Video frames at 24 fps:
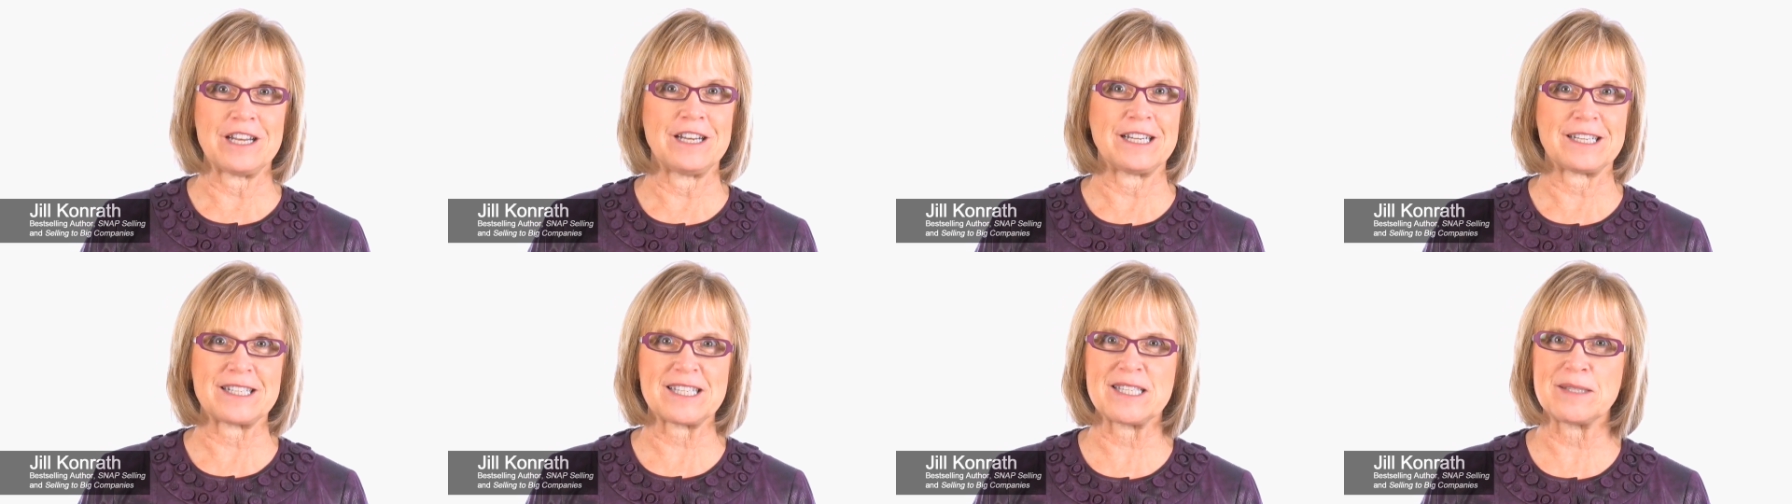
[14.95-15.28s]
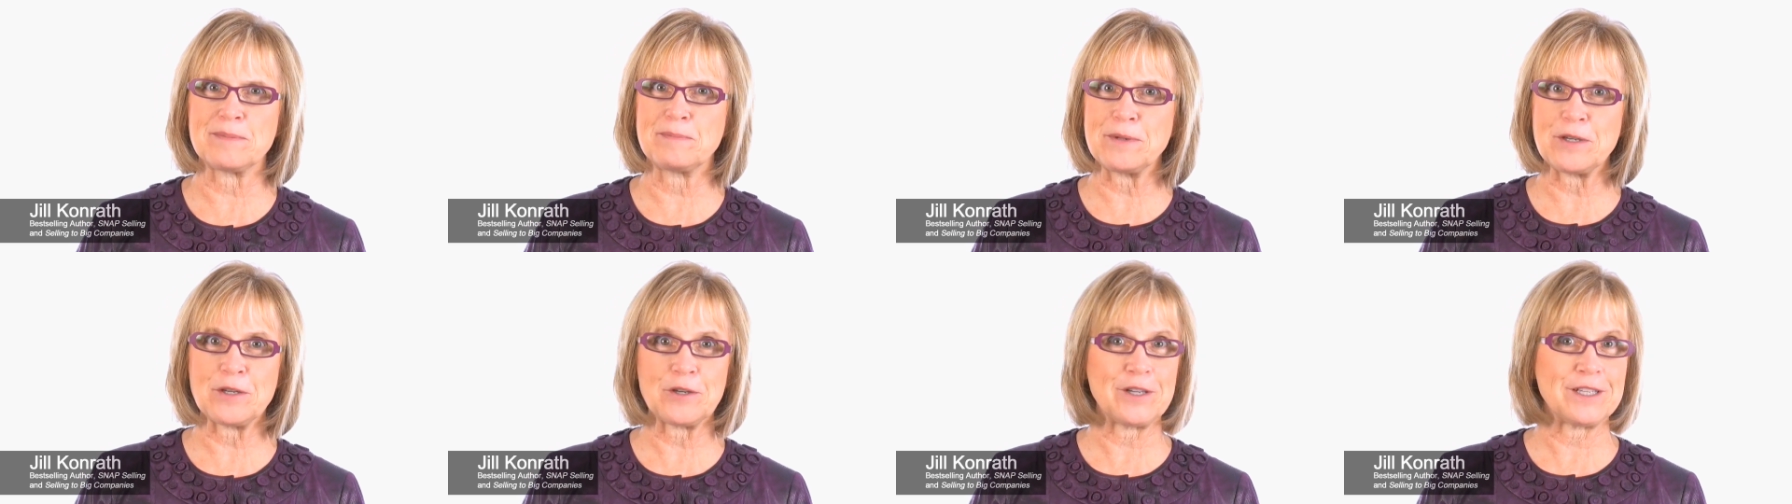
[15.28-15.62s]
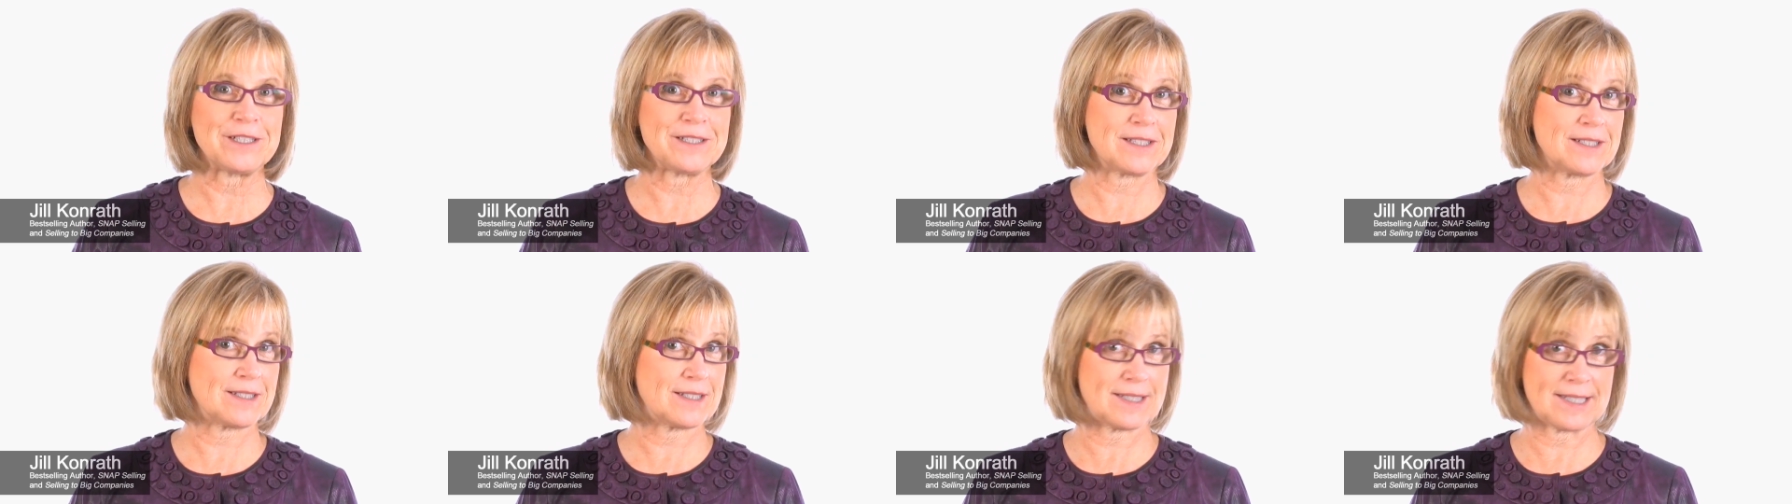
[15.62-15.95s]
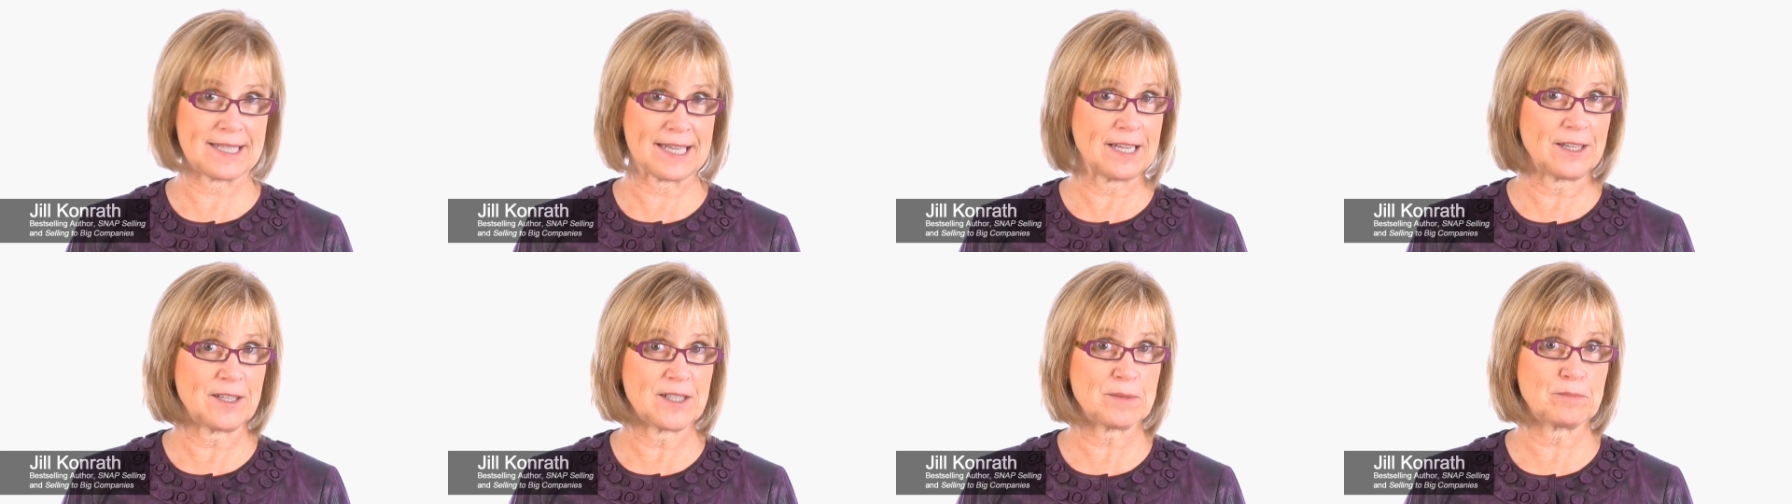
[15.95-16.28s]
an experienced
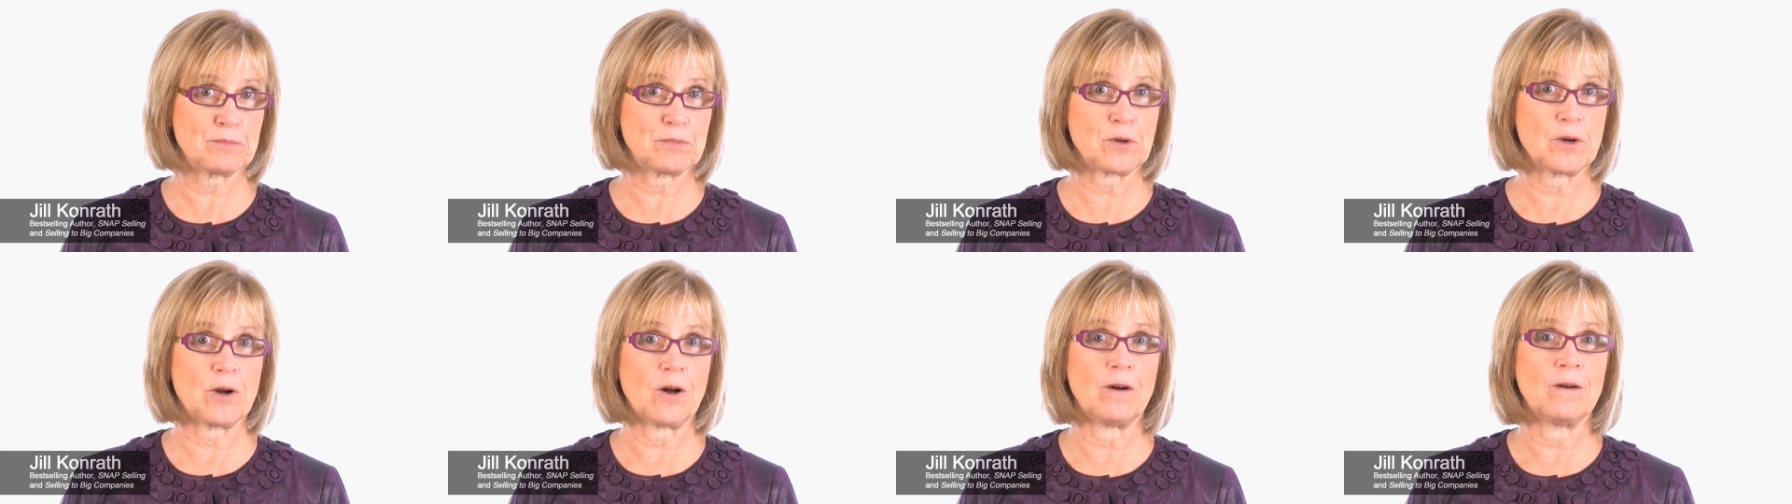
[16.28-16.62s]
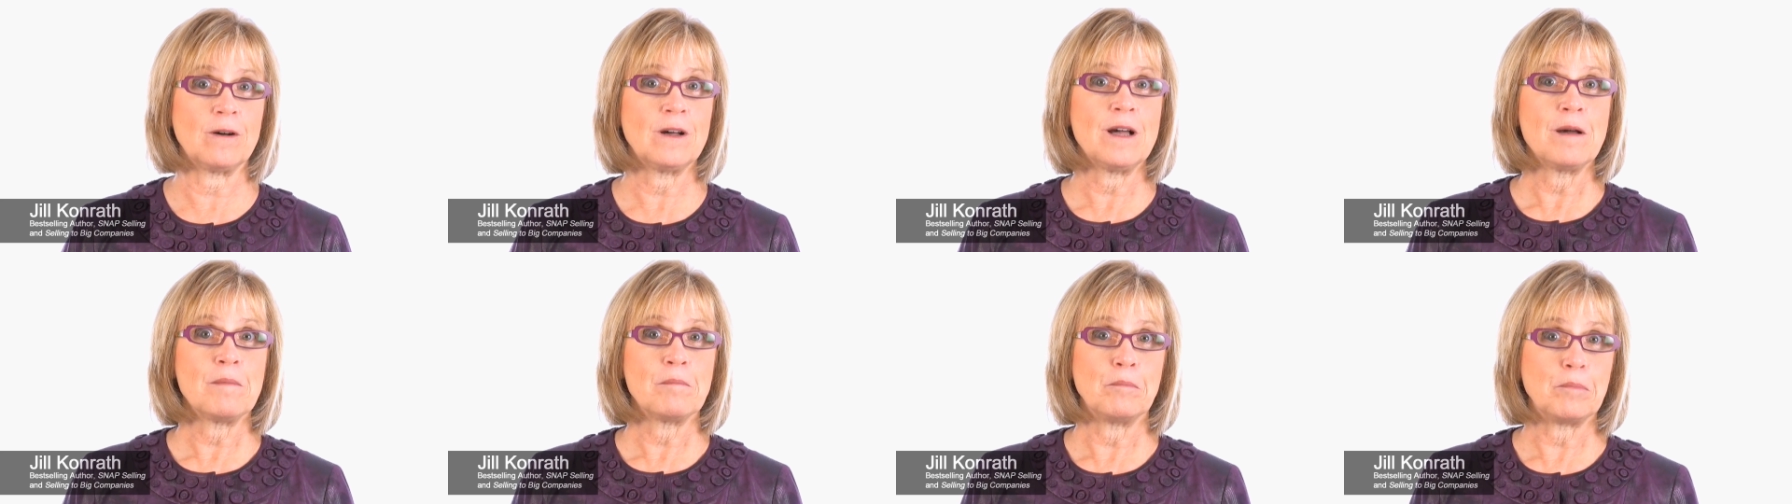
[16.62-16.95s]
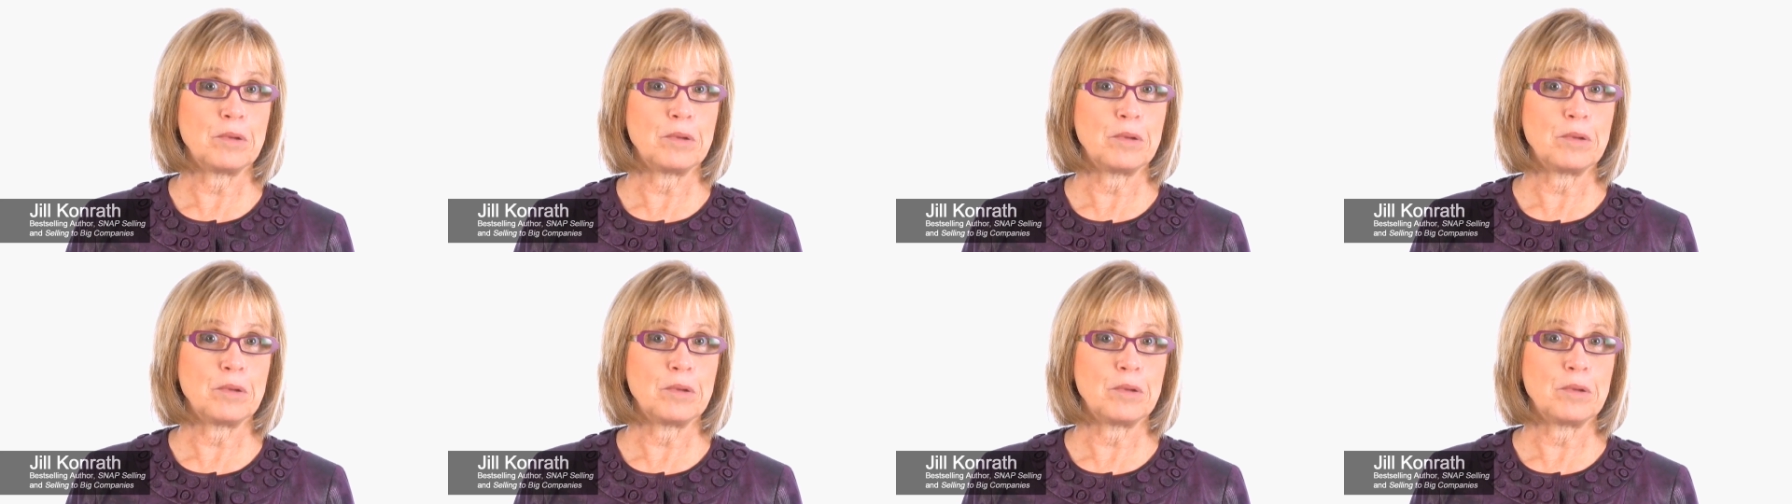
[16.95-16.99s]
sales pro,